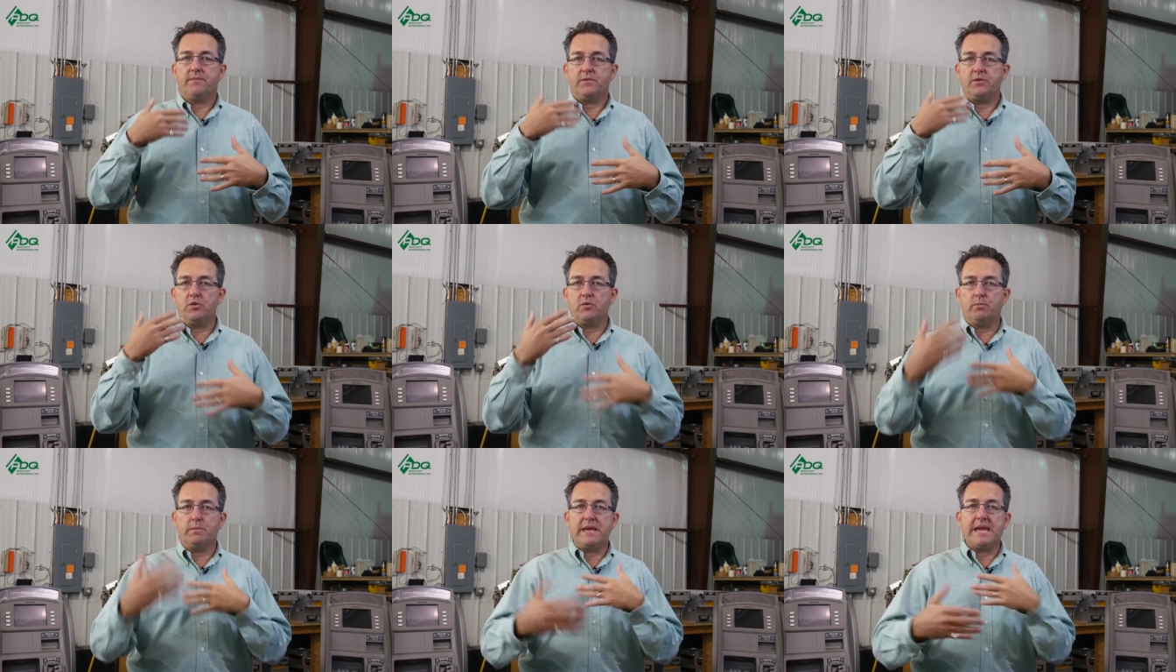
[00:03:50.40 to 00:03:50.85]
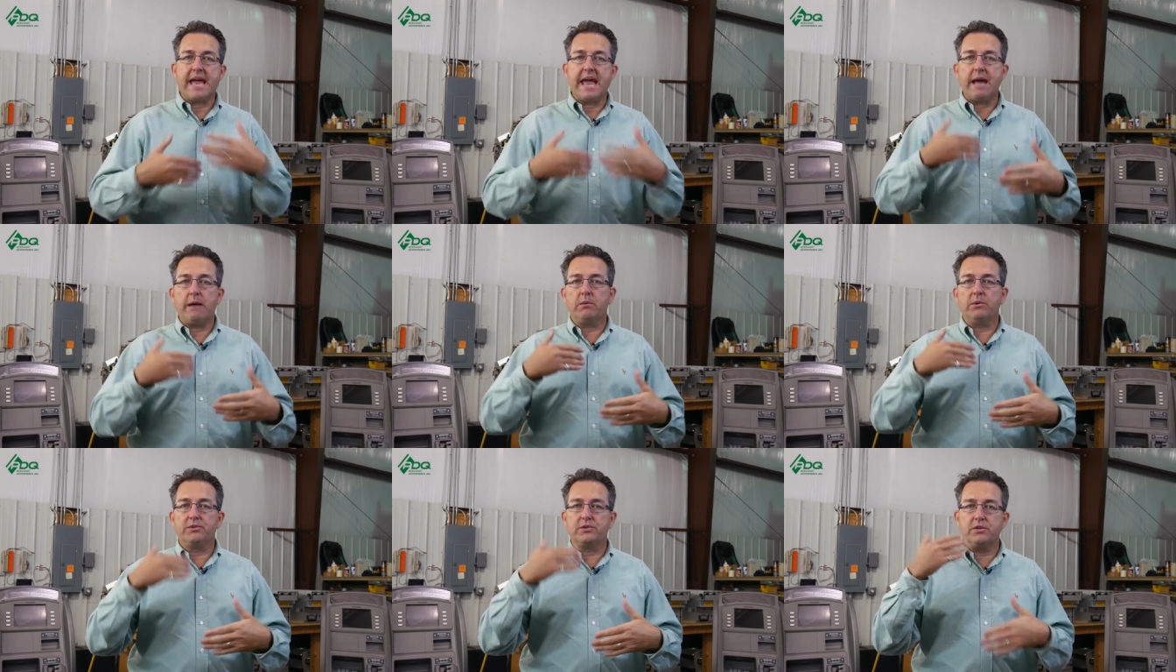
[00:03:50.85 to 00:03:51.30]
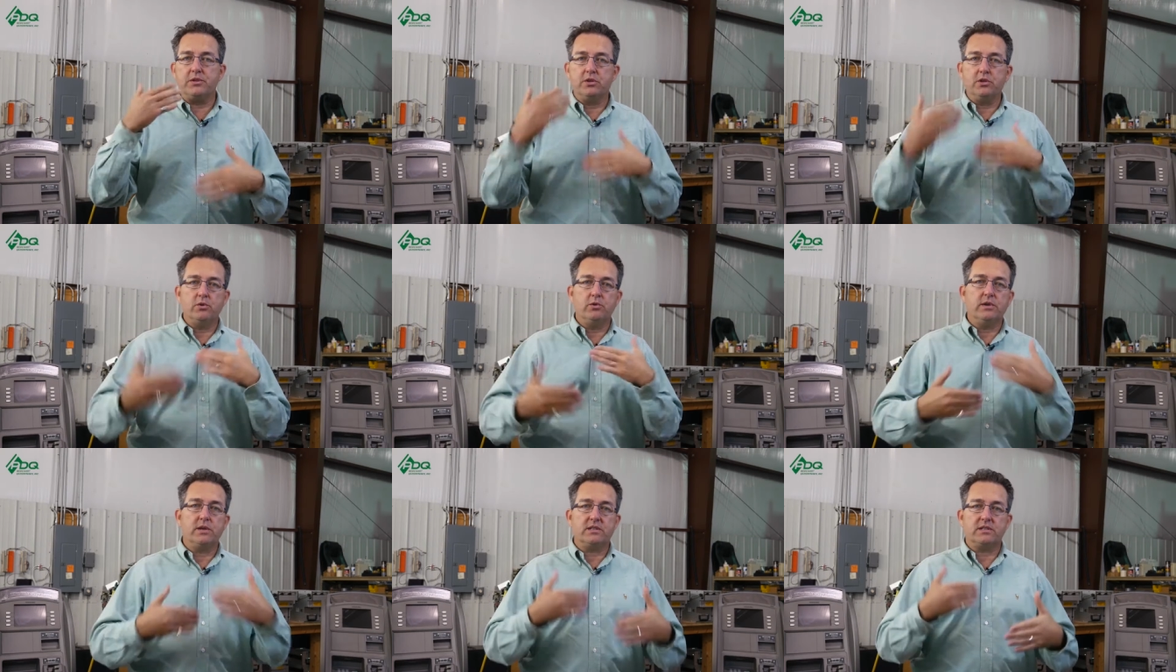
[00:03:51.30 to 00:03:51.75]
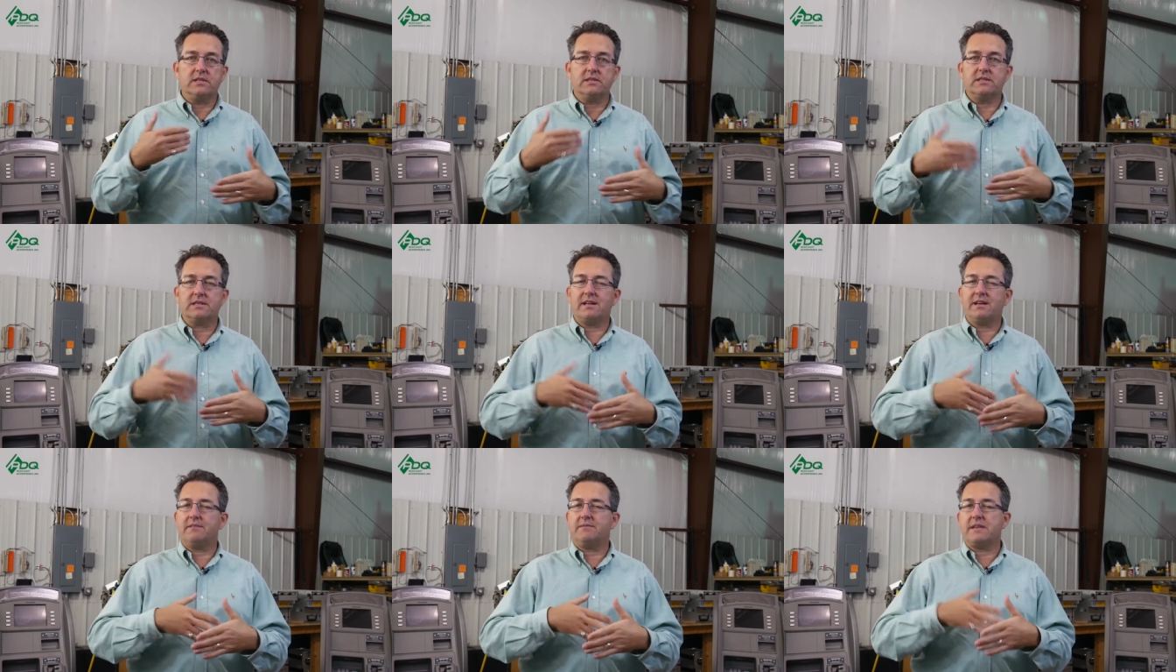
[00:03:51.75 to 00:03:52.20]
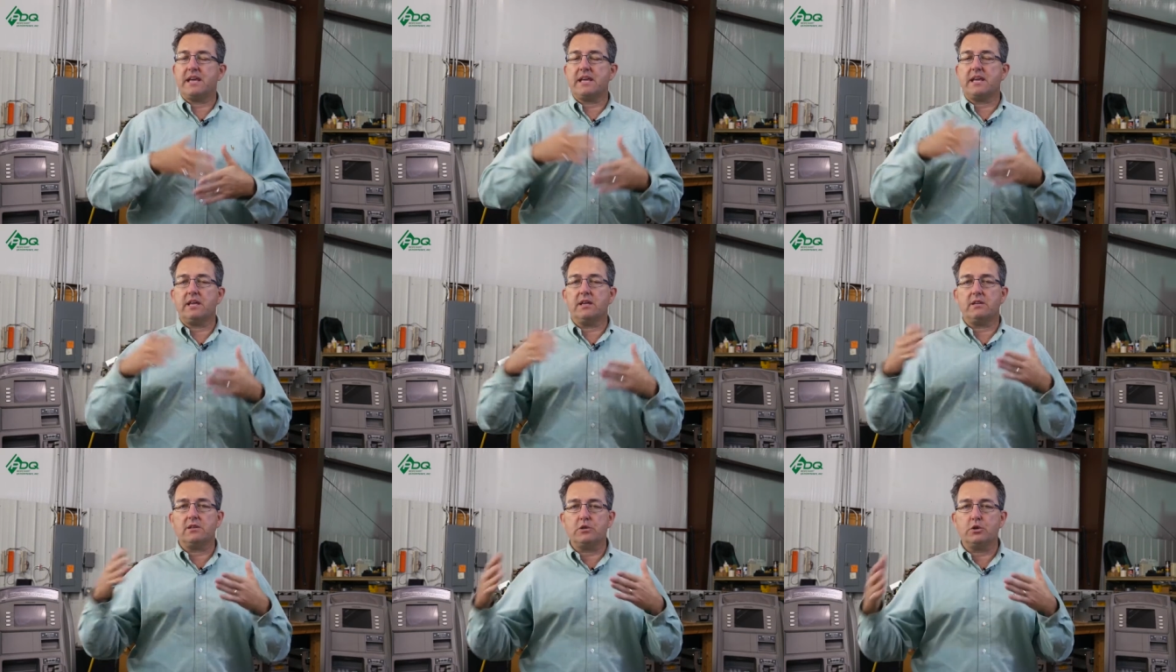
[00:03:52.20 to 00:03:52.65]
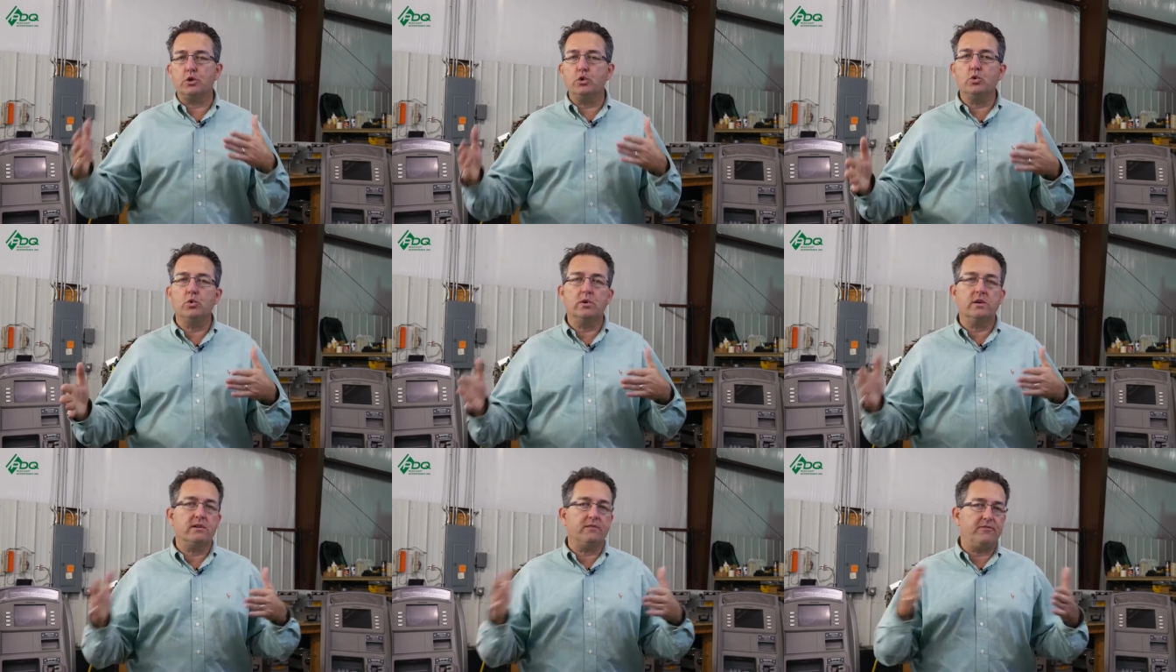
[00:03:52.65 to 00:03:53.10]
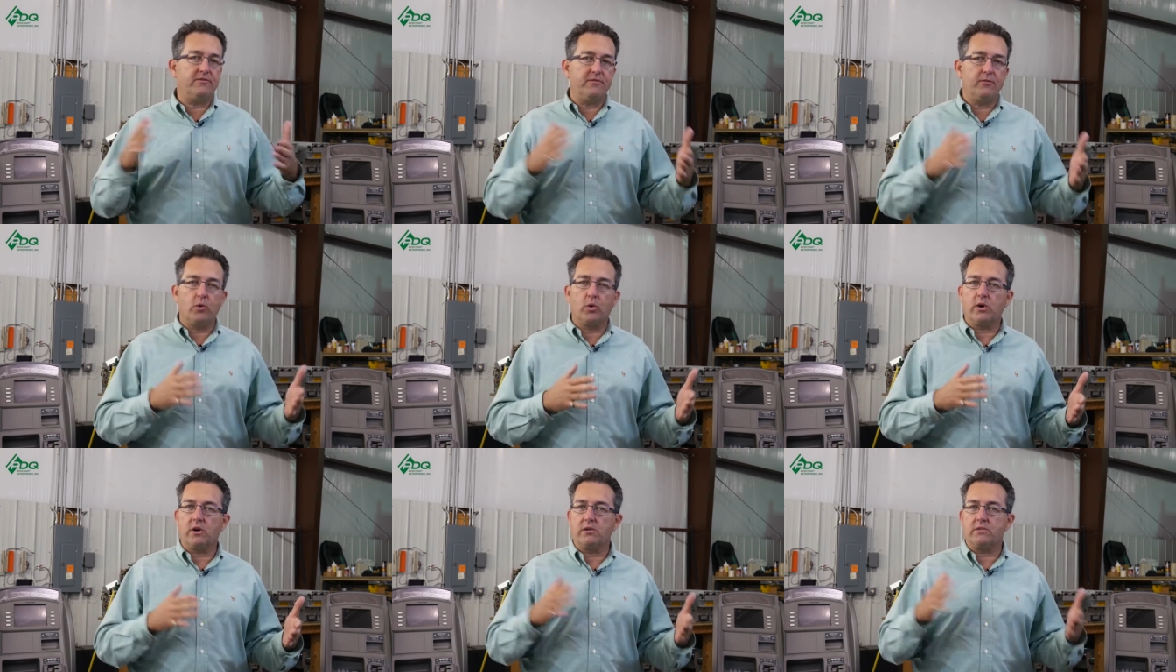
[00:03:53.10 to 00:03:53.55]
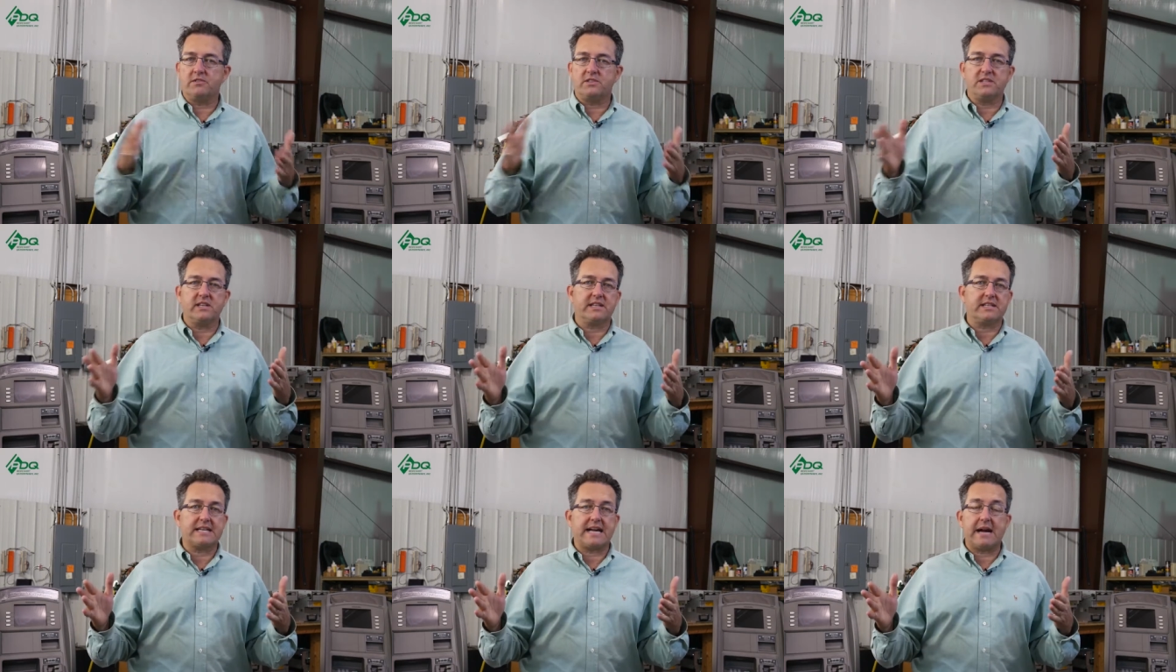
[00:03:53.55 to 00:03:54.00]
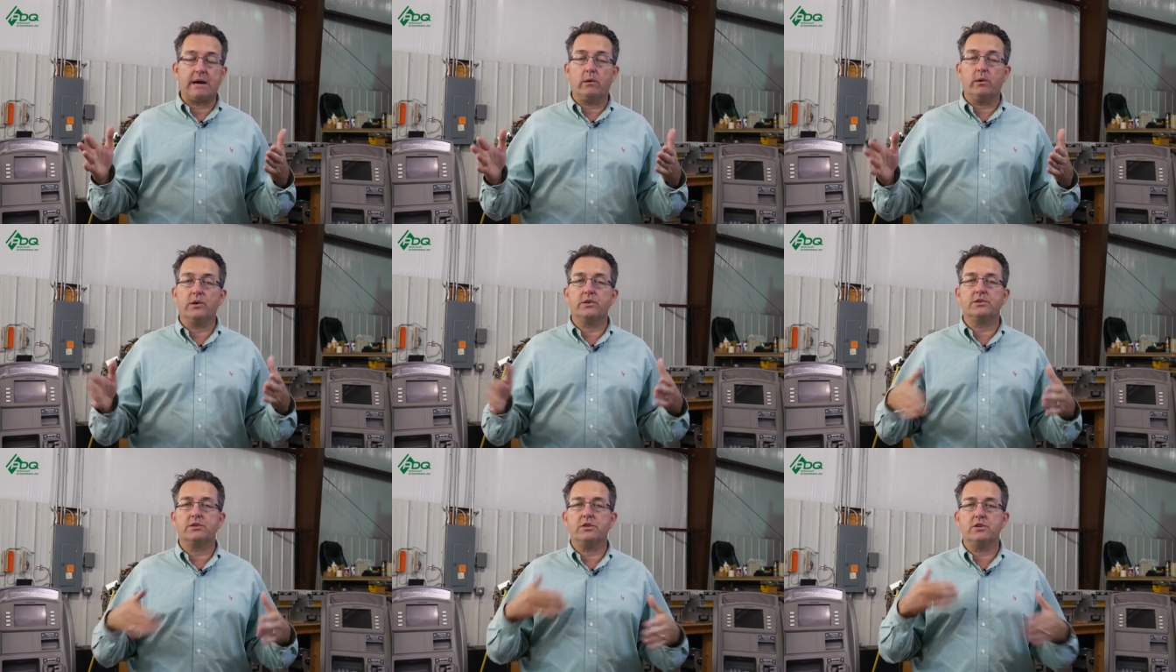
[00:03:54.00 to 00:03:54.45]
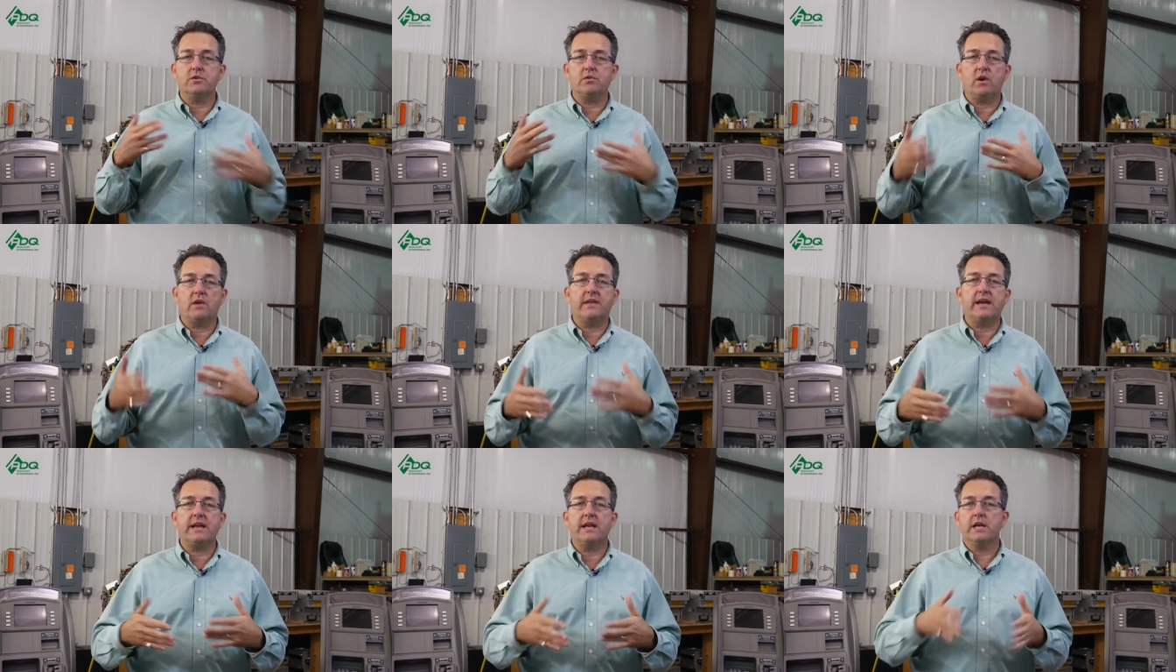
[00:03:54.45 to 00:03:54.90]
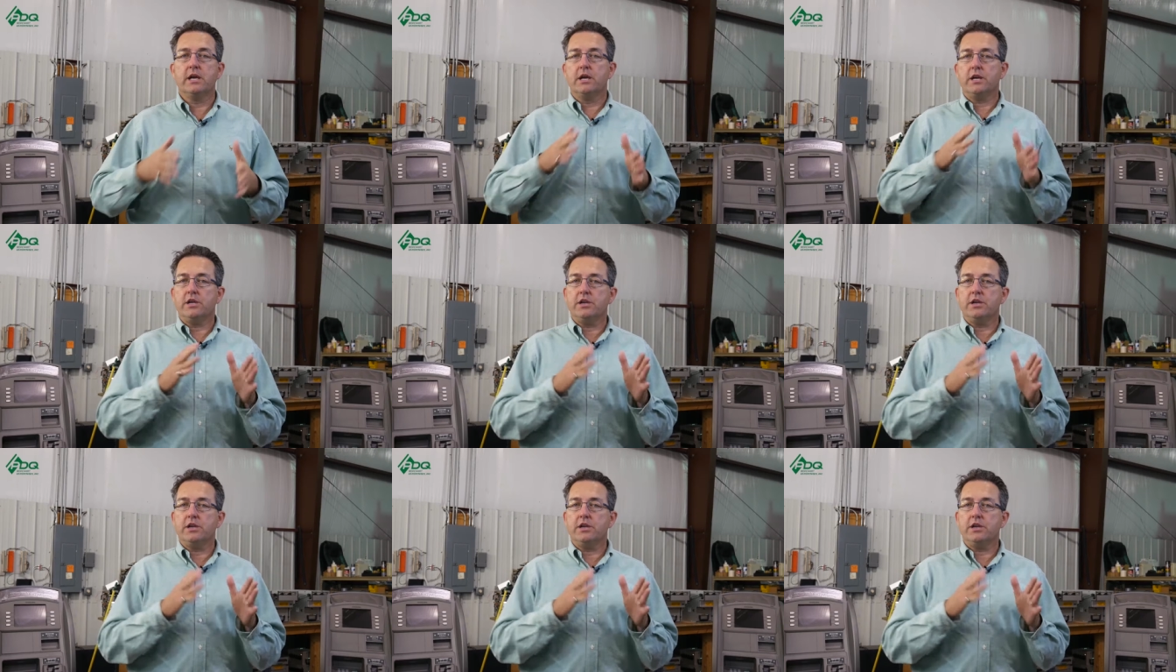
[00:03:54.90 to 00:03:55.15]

you'll be able to do this instead of taking two to four, six hours to do all that.